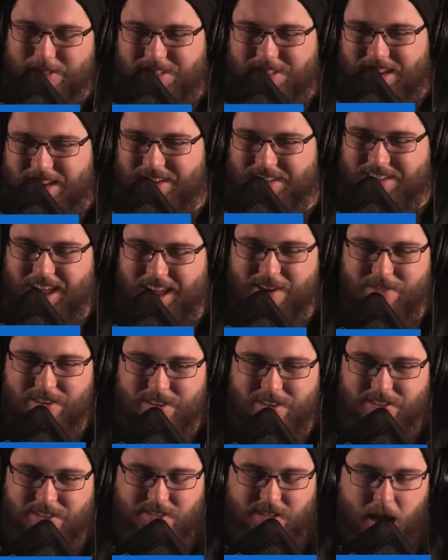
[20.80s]
to dive into this
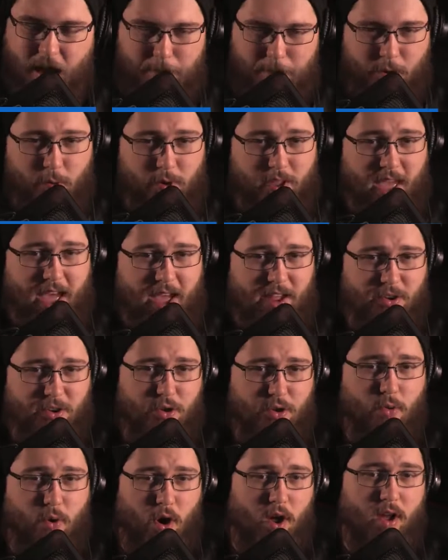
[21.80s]
topic. We had you
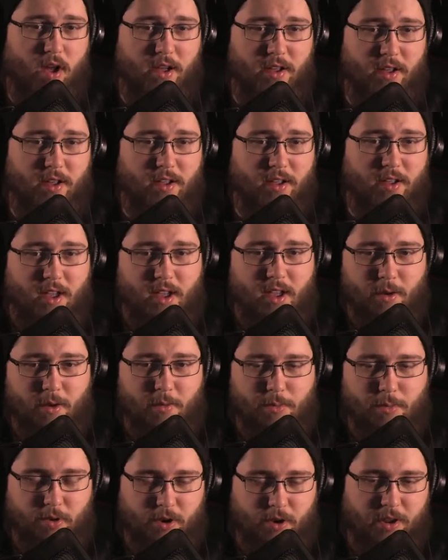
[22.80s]
on
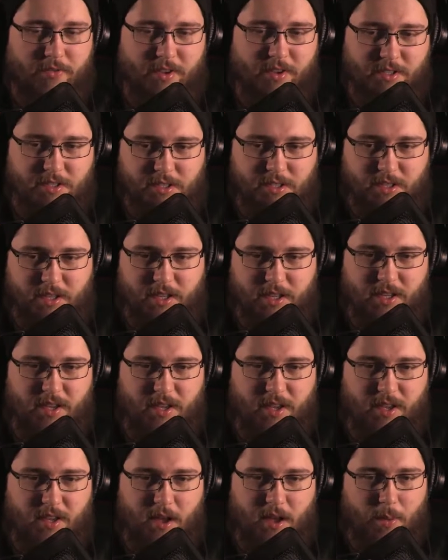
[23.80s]
previously
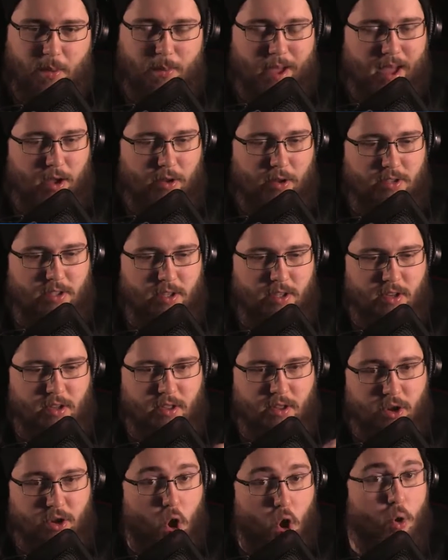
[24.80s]
about
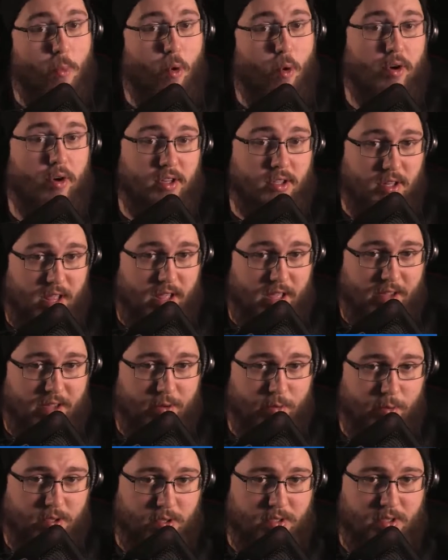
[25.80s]
No More Delay
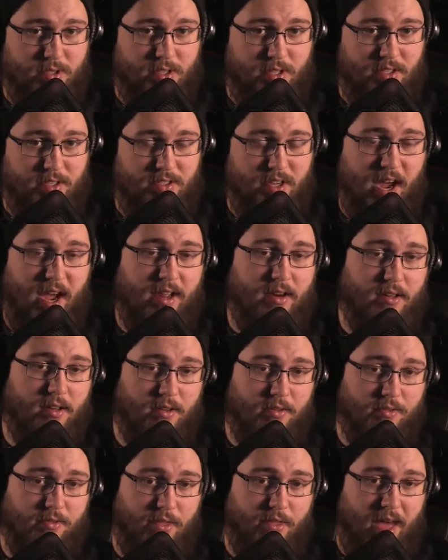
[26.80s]
was the title of
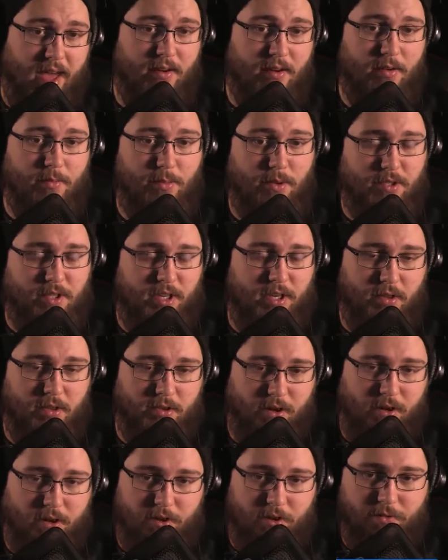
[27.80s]
that particular
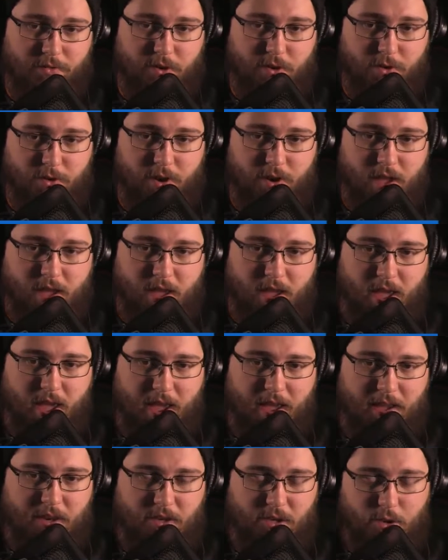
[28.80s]
interview. And
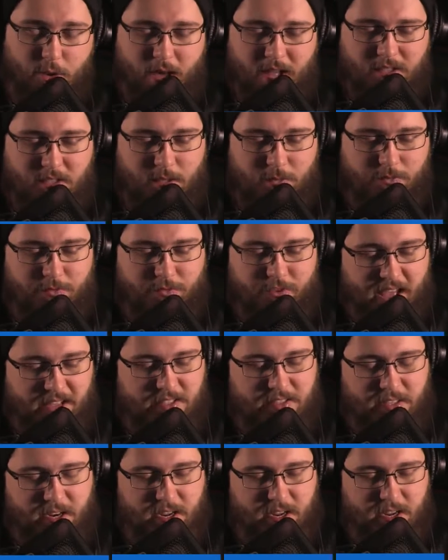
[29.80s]
you had some
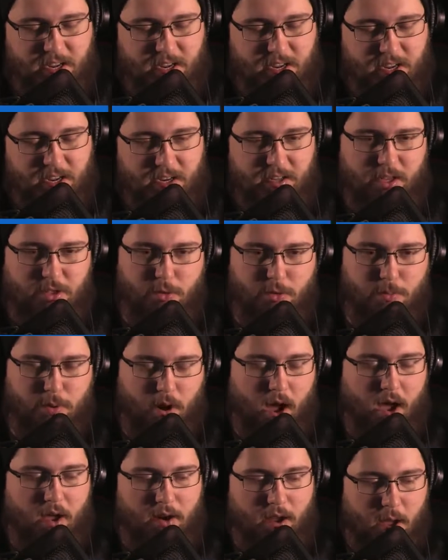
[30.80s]
fascinating things you brought
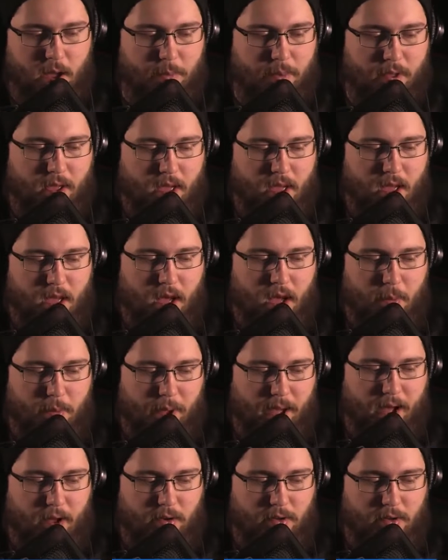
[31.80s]
up about